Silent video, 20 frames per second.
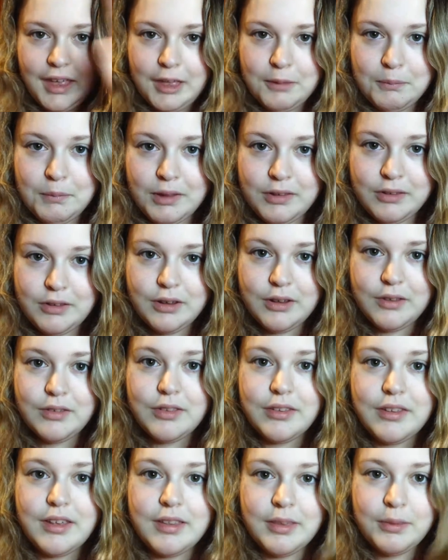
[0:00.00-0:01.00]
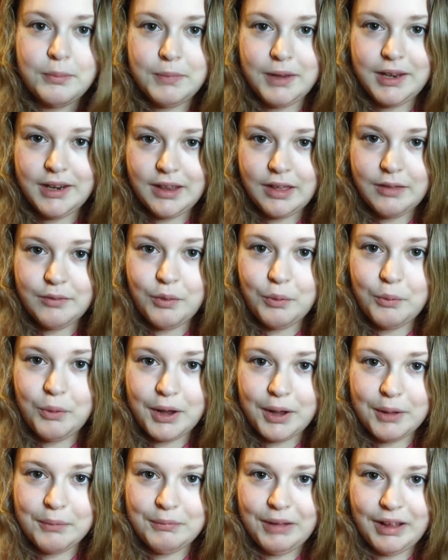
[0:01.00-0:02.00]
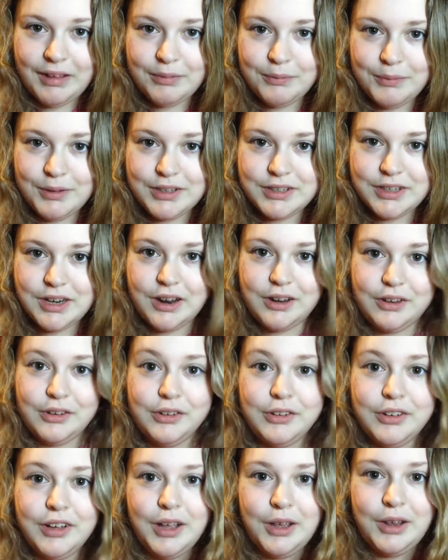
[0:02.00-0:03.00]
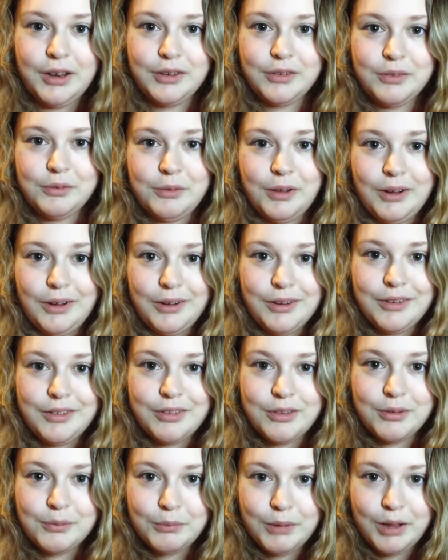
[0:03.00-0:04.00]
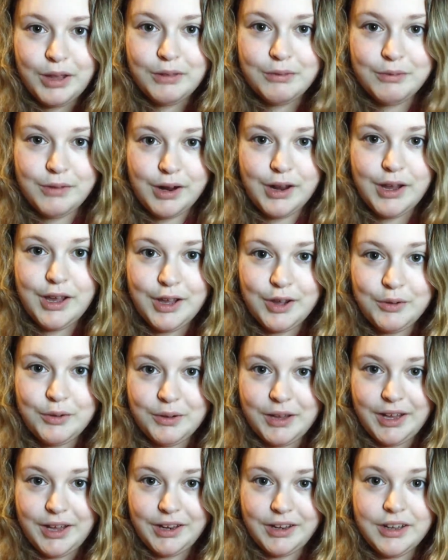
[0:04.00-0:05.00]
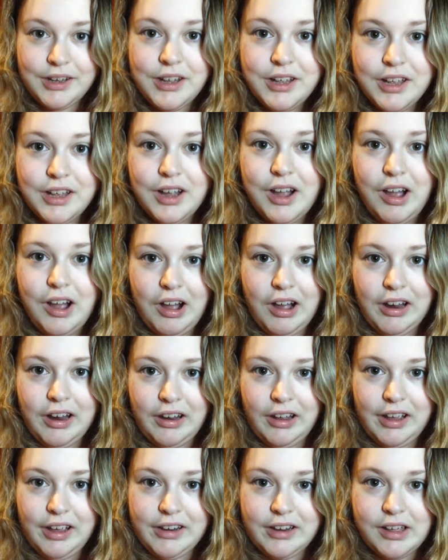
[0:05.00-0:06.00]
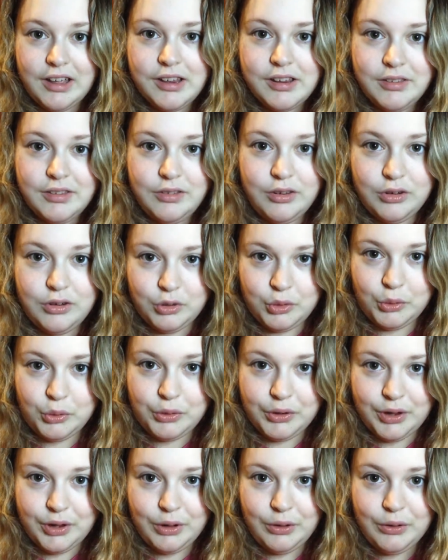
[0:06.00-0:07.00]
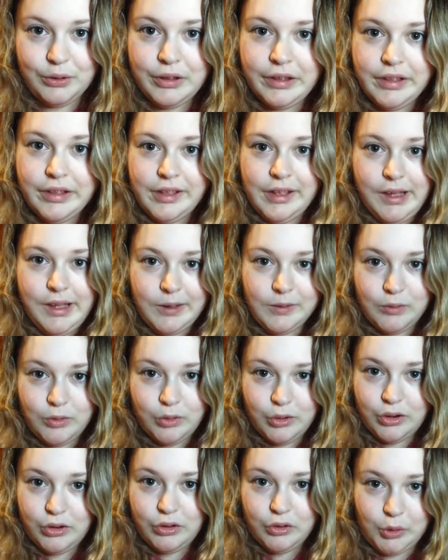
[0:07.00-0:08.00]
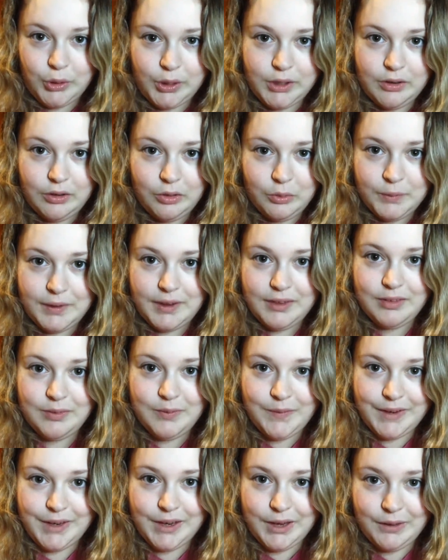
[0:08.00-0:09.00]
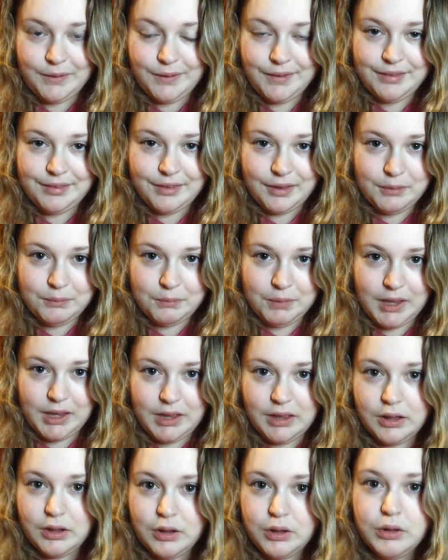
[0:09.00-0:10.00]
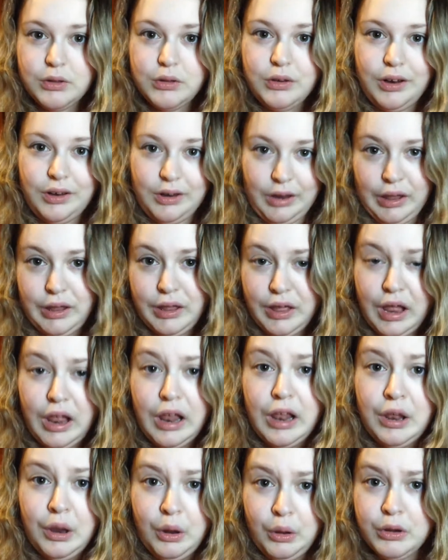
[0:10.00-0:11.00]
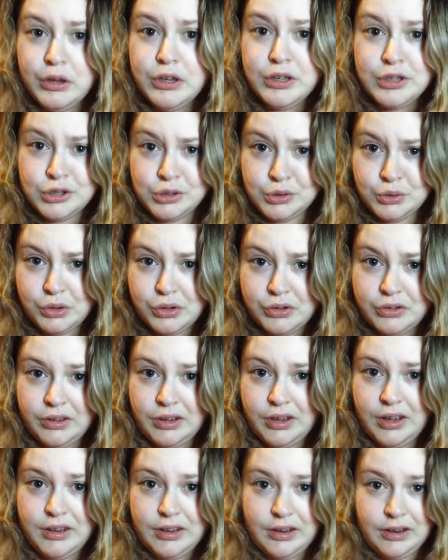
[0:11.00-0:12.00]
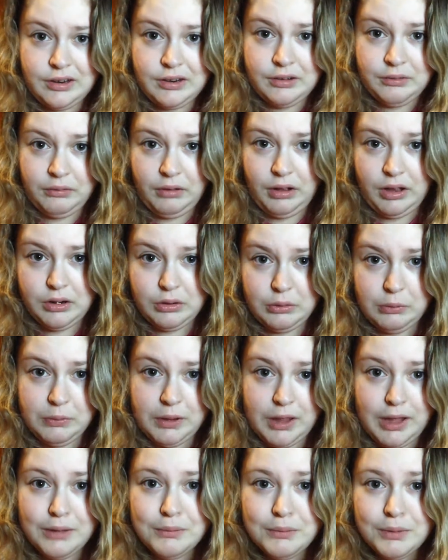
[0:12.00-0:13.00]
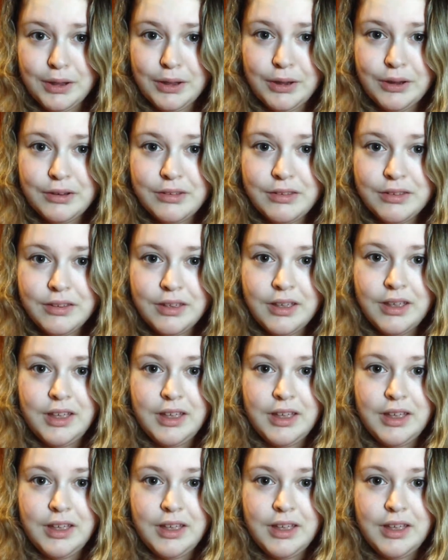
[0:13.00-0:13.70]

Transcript: Hey my dudes, it's me Niv and welcome back to my channel and welcome to my very quick eyeliner tutorial. I'm so sorry this week's video is going to be like a lot shorter than what I normally upload,